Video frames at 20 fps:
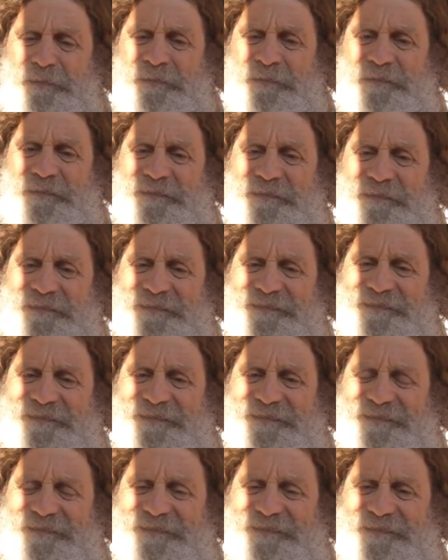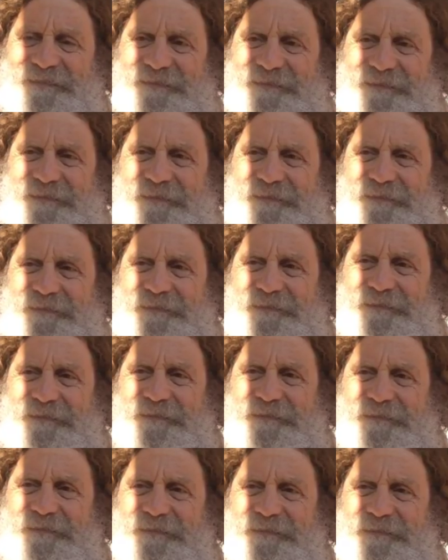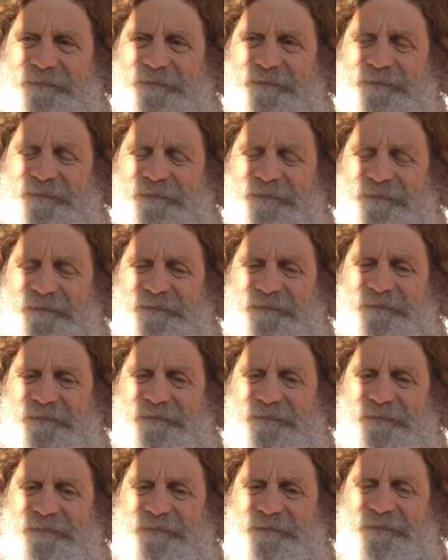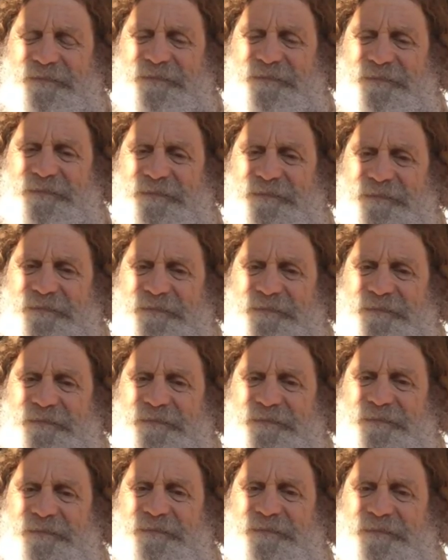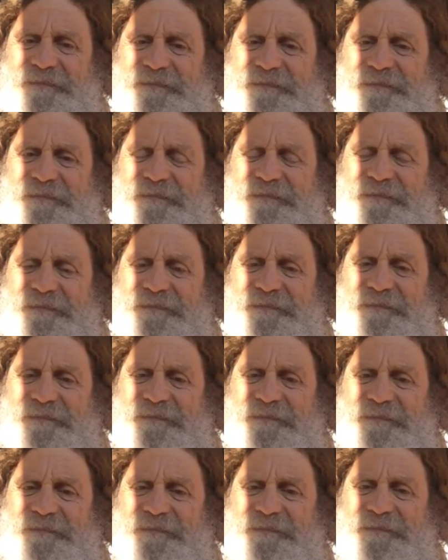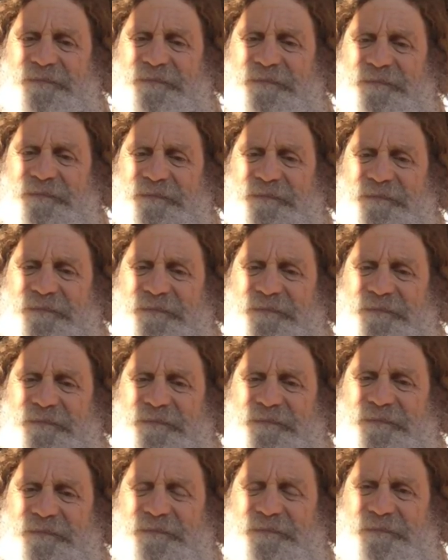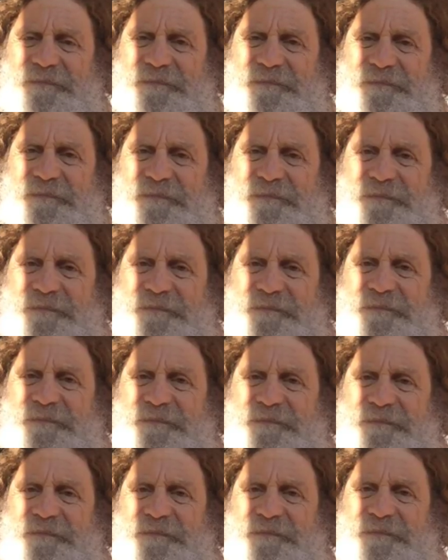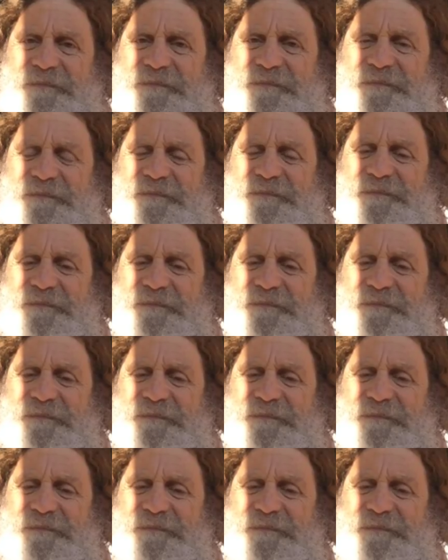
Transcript: The person shown says nothing.